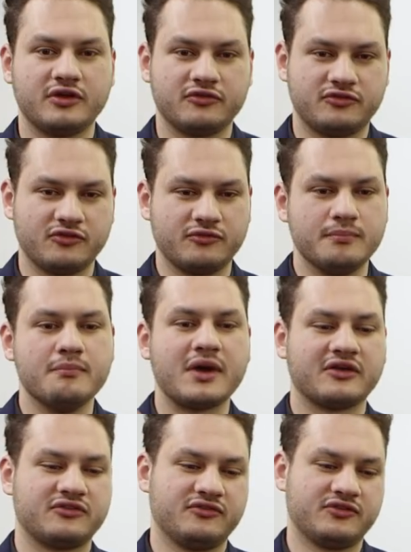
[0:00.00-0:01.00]
There's this
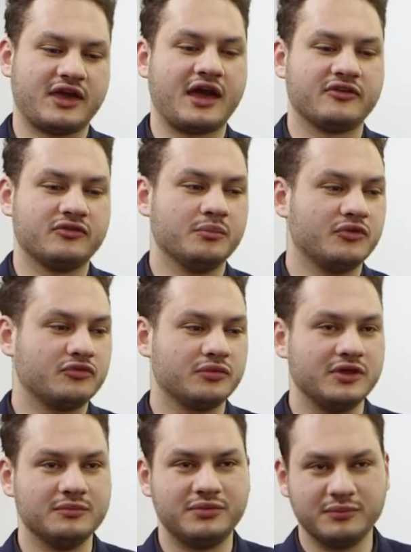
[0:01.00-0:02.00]
massive chasm
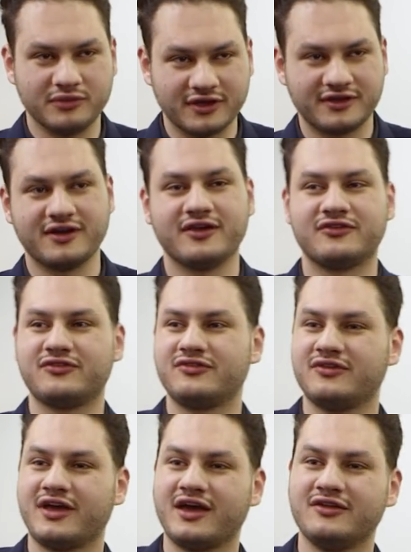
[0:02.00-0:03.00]
between people like
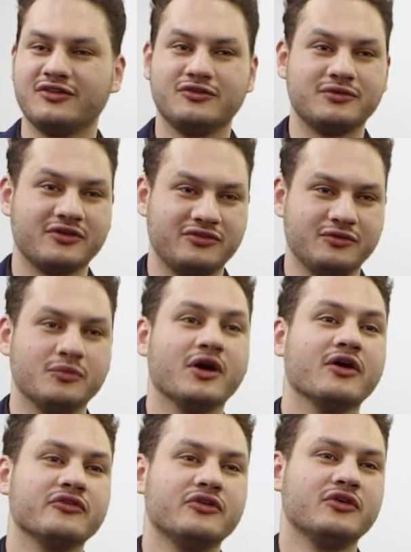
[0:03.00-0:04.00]
us and the rest of the
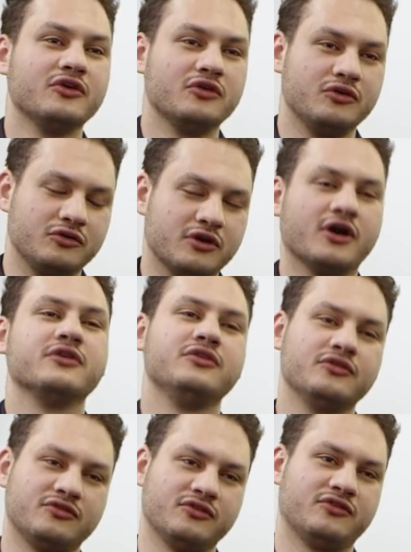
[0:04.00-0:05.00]
world who can't
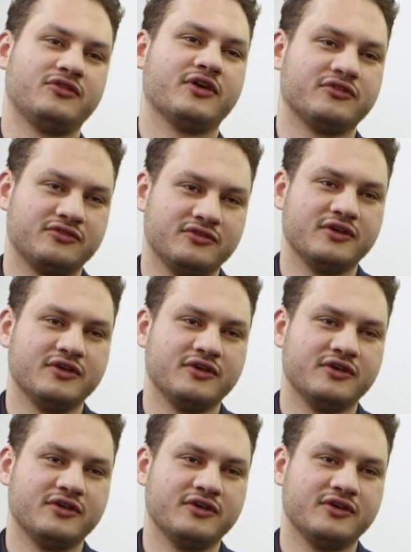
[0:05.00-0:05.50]
use this stuff.